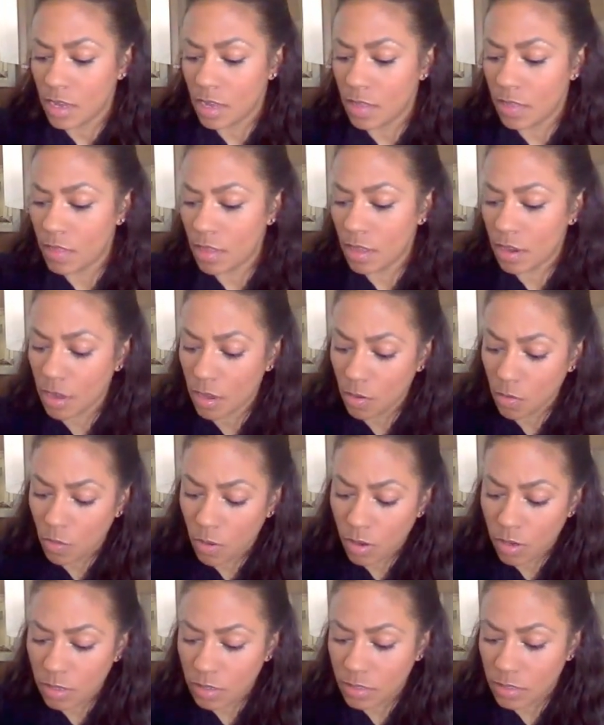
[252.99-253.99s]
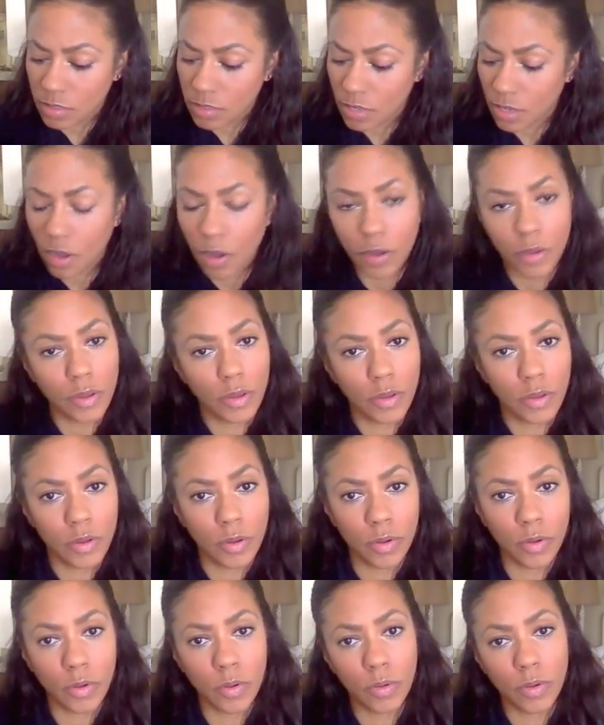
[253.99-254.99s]
And then I wanted to tell
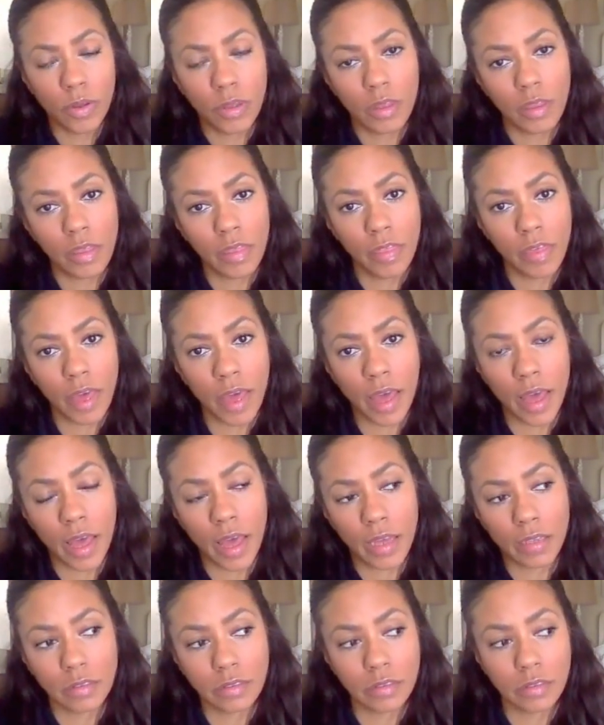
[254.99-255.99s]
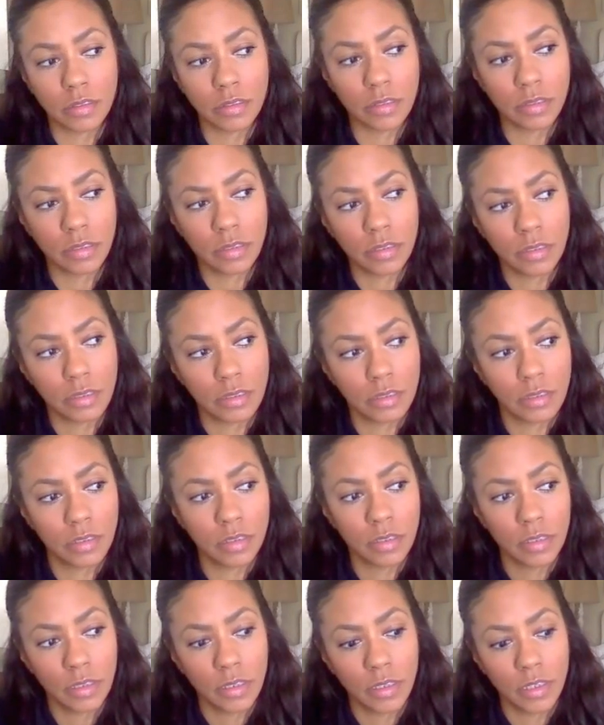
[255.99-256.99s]
you that
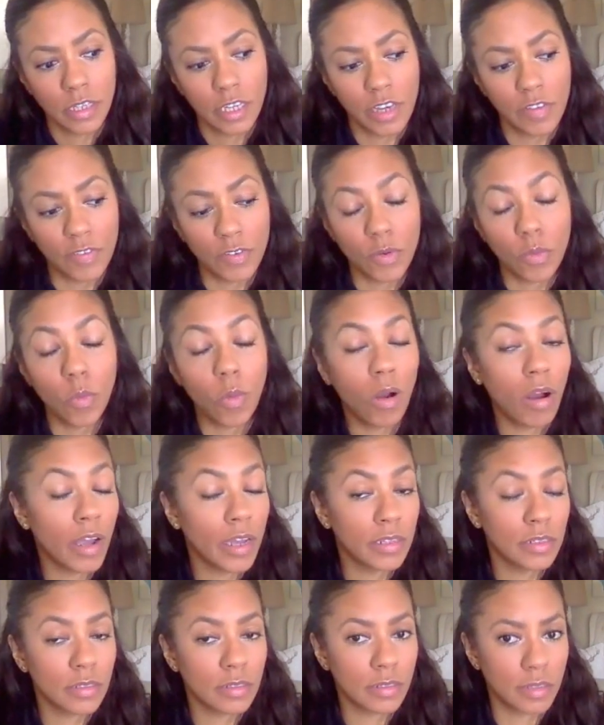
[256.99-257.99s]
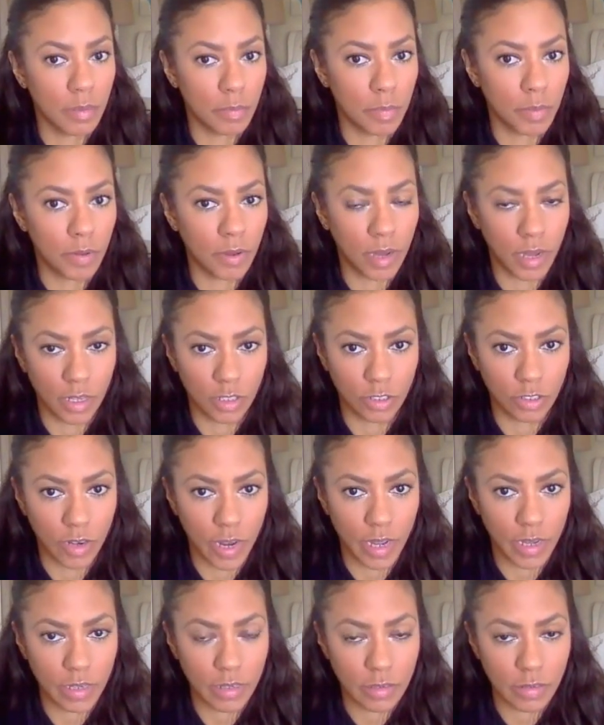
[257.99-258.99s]
if you want simple
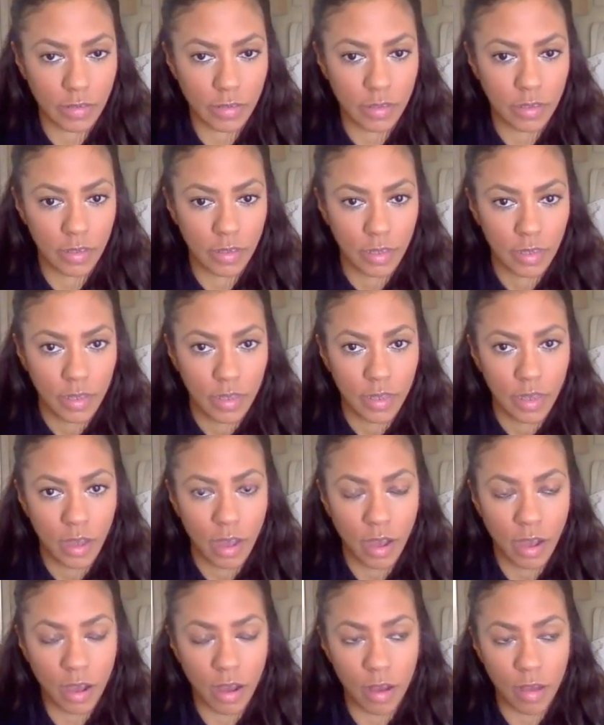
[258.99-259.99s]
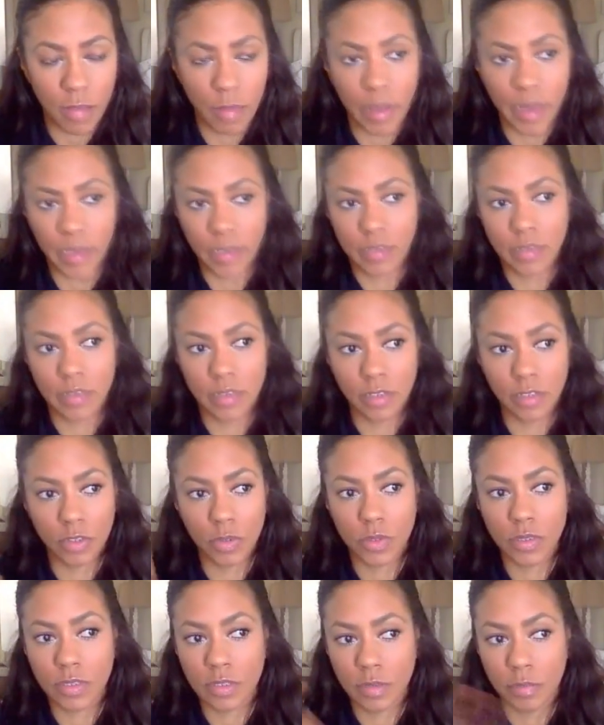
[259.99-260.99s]
contracts, I could send
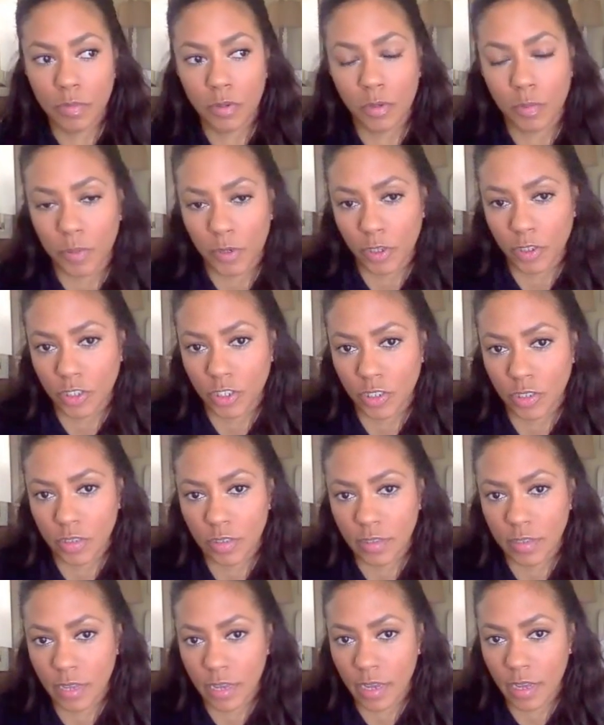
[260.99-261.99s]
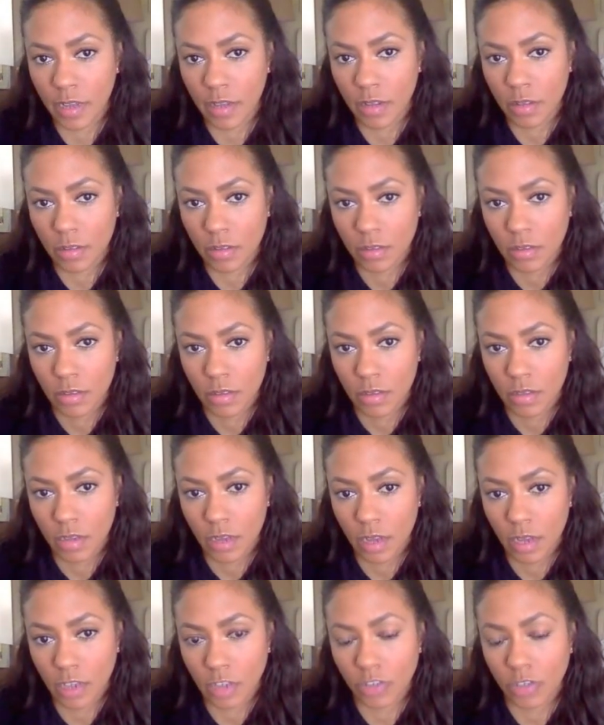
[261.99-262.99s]
you a simple purchase and sale
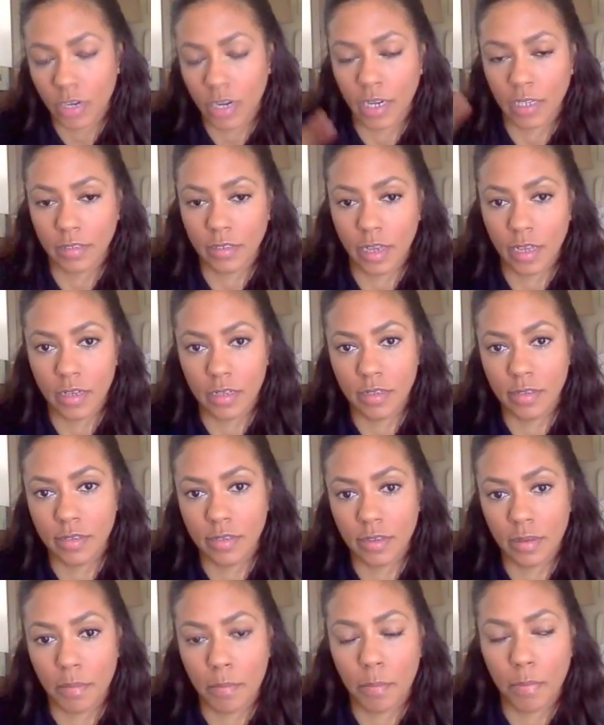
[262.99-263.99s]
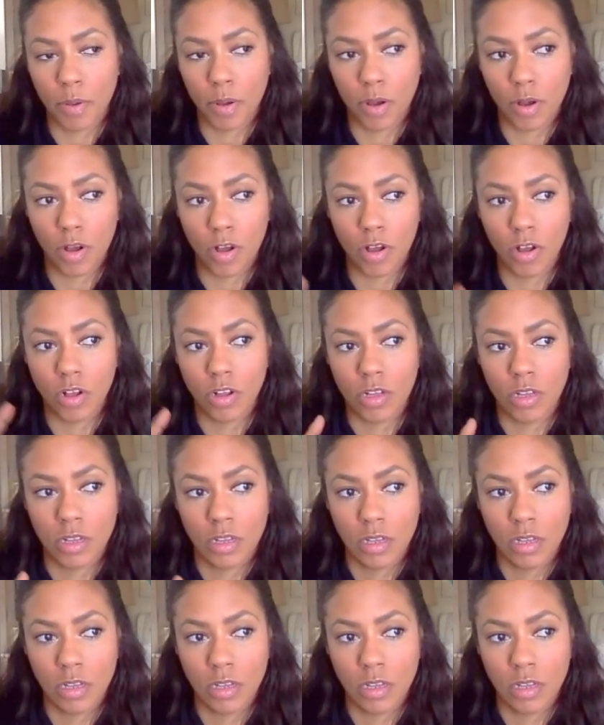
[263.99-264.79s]
contract and a simple